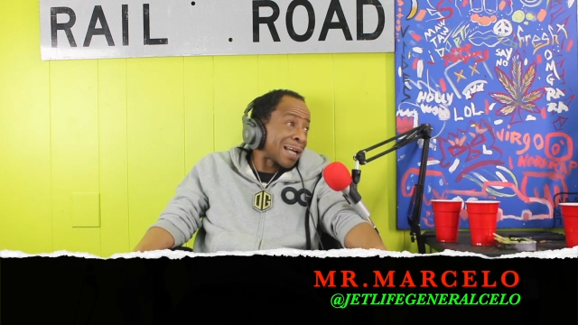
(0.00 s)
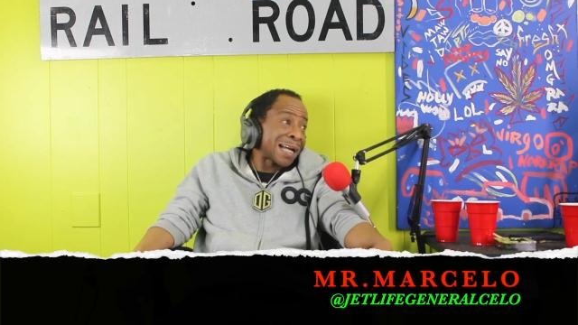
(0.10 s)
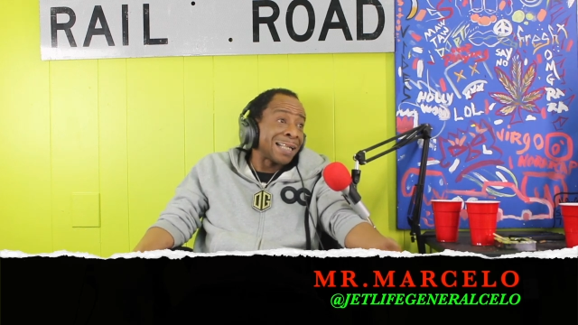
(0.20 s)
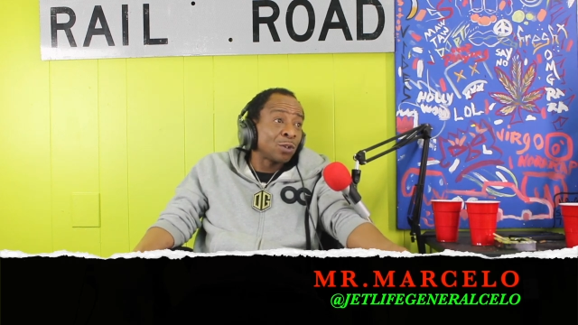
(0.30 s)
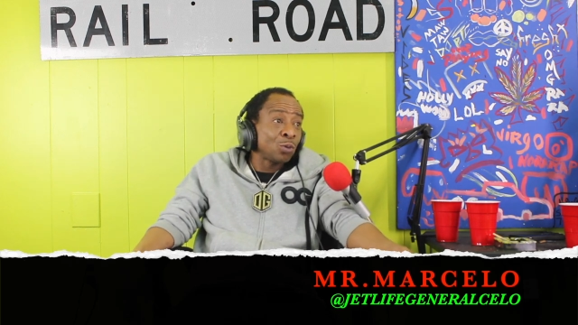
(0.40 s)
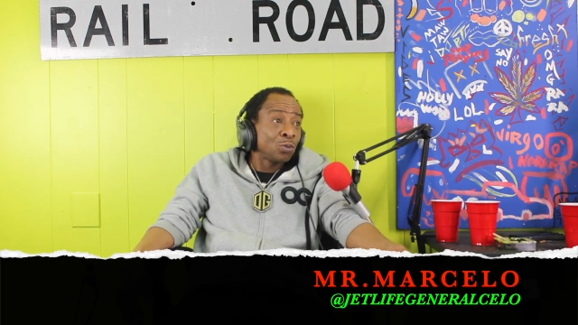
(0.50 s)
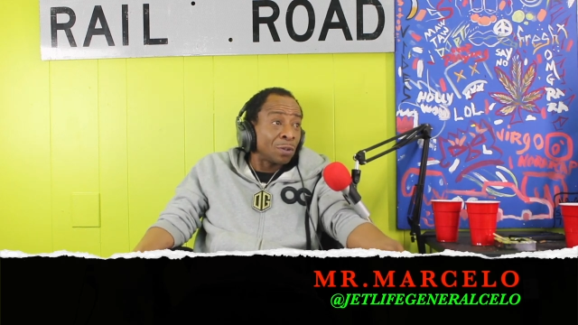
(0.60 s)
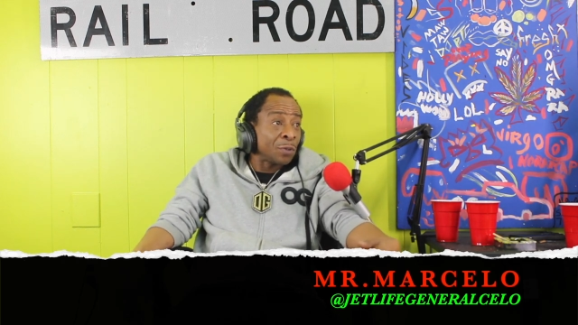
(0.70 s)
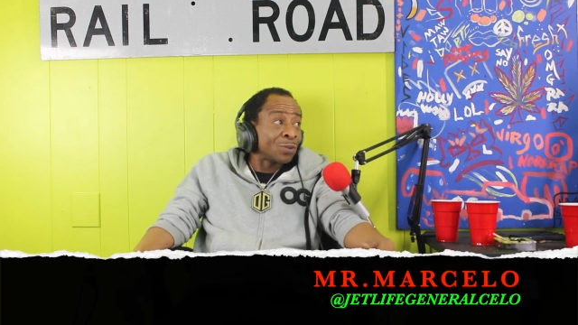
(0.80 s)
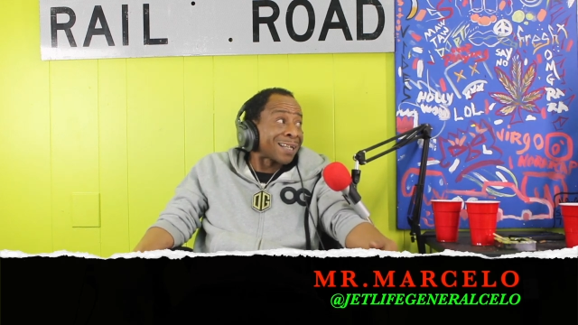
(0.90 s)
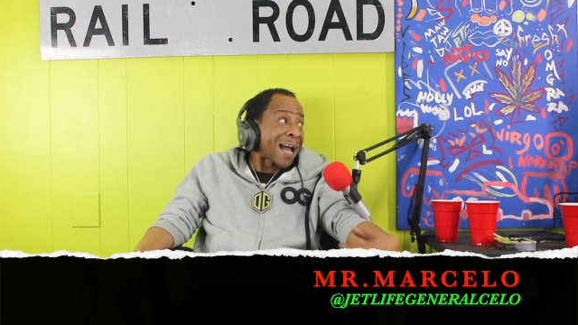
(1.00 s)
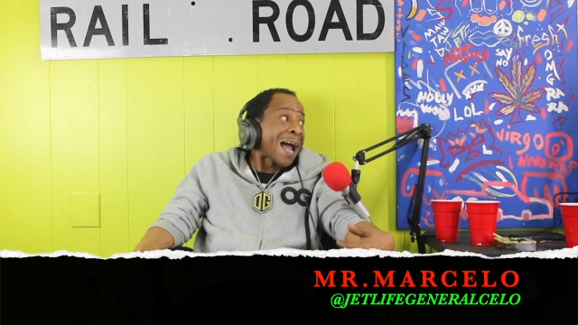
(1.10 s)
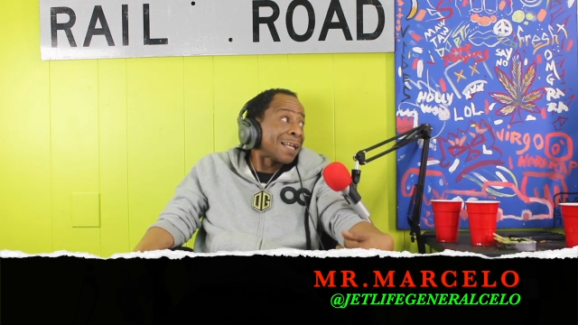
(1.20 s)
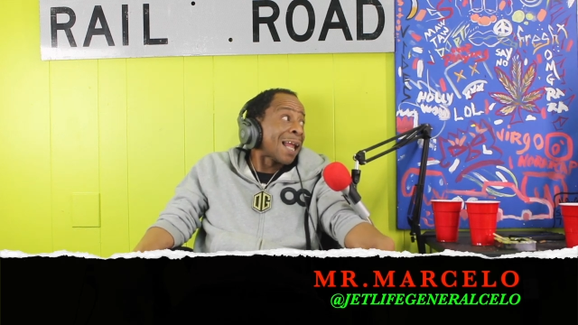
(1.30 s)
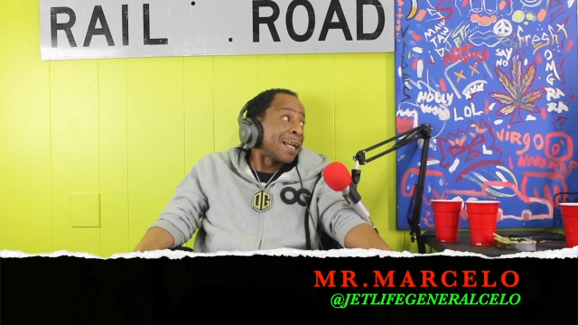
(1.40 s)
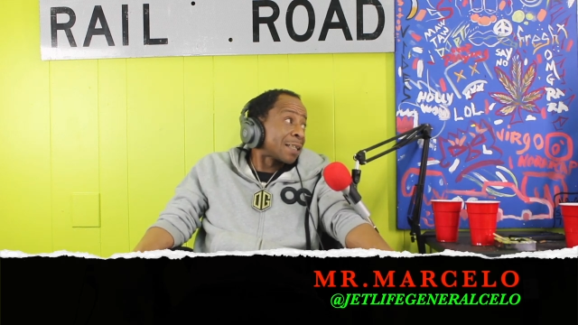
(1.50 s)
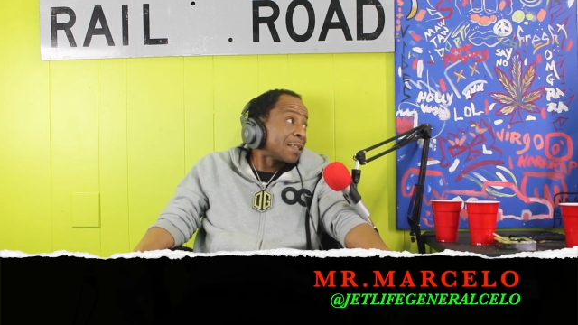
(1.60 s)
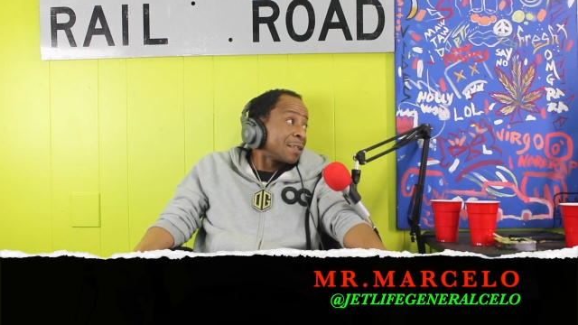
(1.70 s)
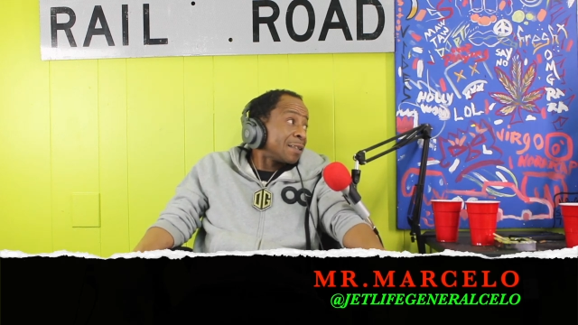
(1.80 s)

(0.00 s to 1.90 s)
Like I do the music I like.